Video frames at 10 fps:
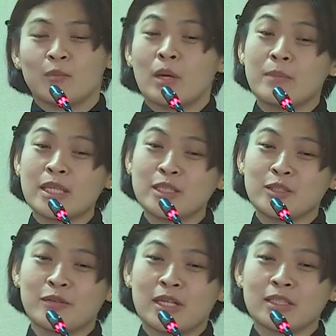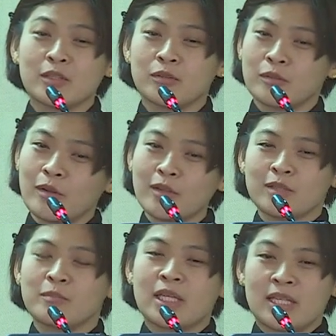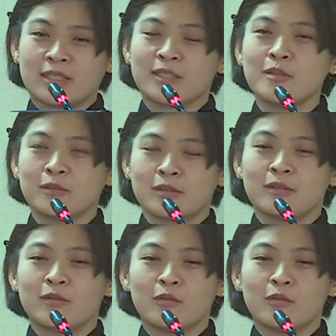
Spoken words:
But being stressed should not be an excuse